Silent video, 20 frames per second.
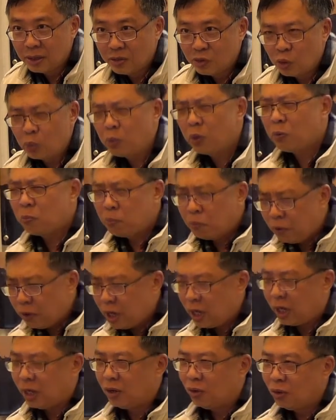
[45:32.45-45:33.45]
So we want to
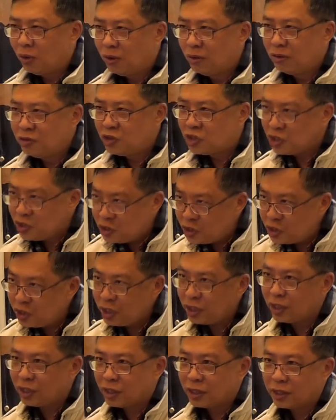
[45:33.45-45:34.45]
pray,
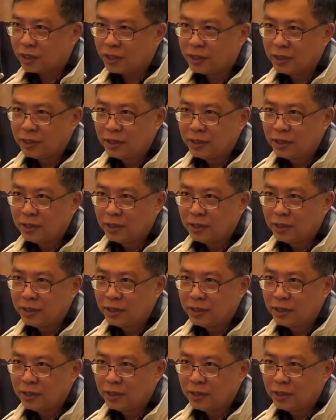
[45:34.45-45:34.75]
sincere,